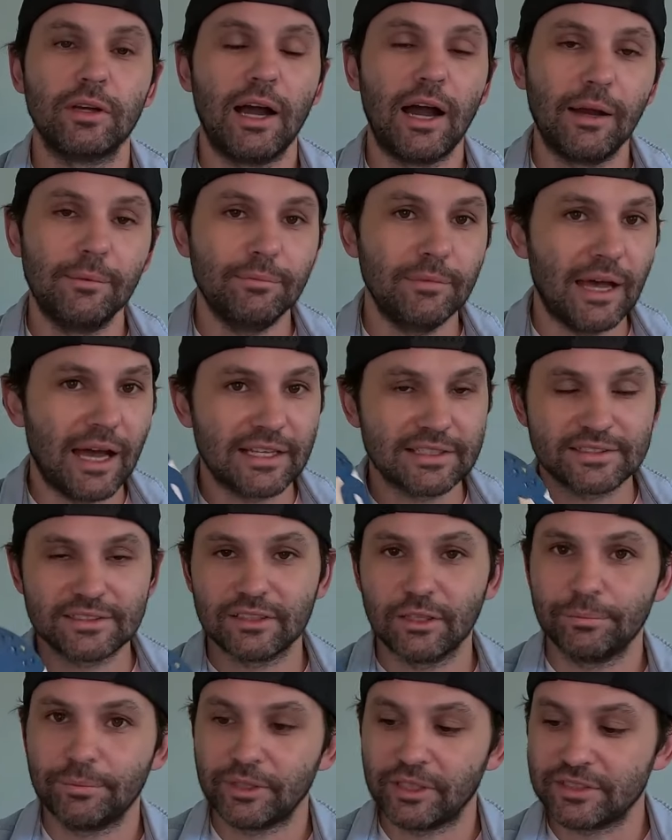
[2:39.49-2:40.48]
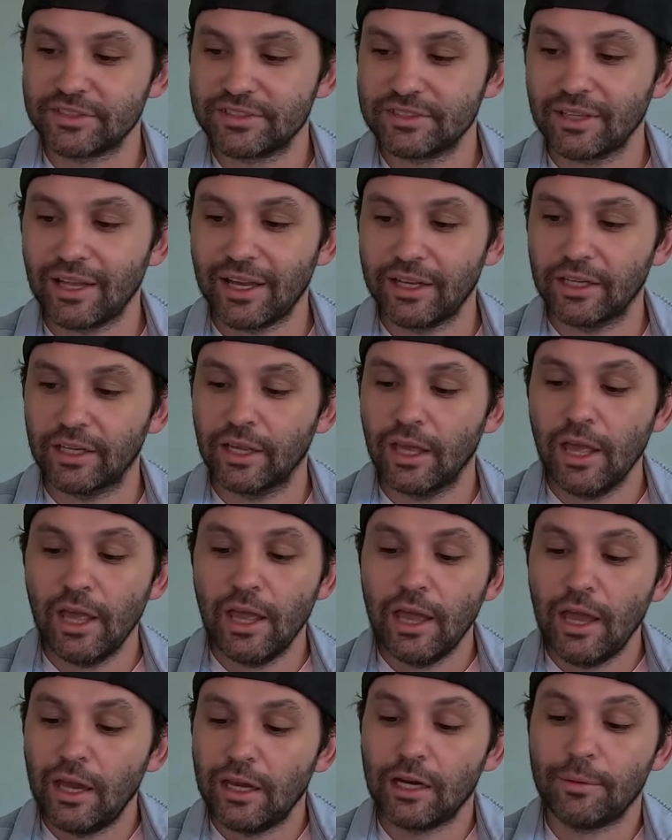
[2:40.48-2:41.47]
I'm not slipping and sliding,
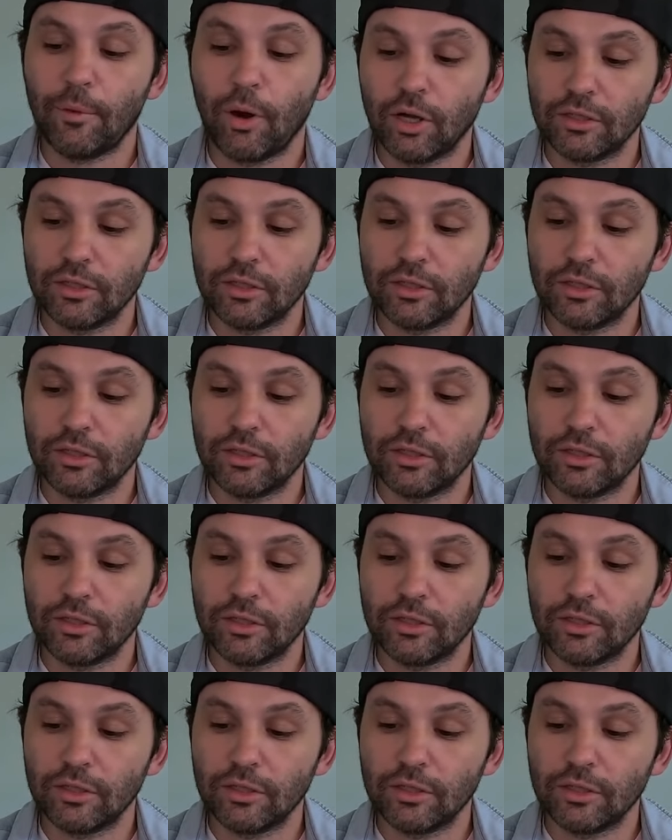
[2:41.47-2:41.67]
and I'm